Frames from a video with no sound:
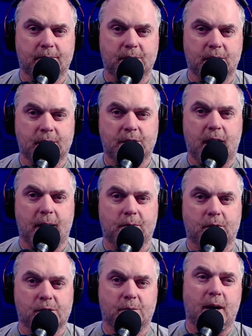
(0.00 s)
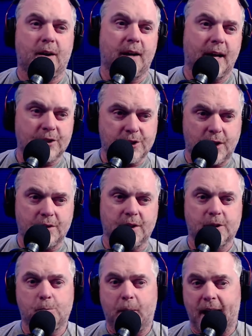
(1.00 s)
your time rolls around and I start
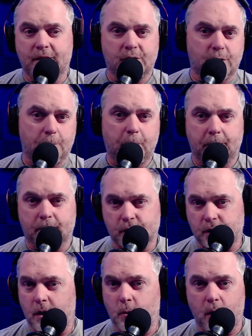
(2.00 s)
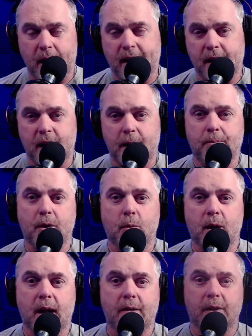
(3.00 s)
dispatching or people start waking up or
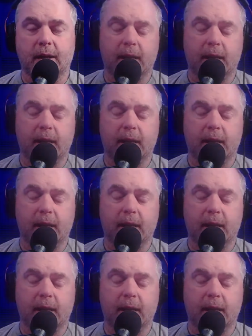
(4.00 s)
whatever it